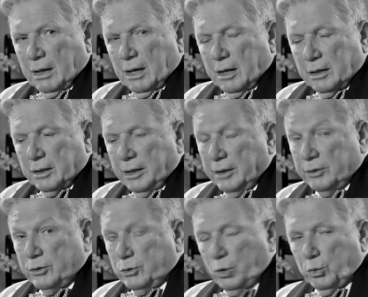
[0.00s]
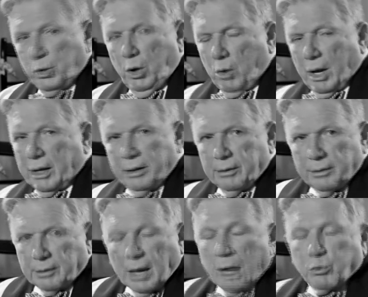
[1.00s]
I don't know. I,
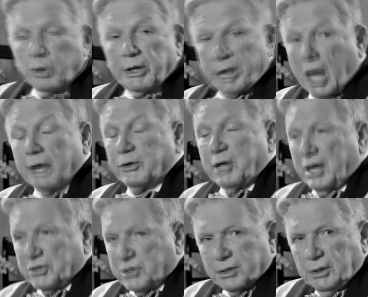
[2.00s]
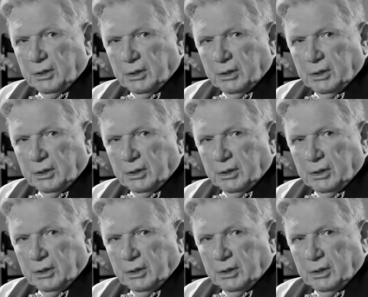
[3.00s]
I really can't guess.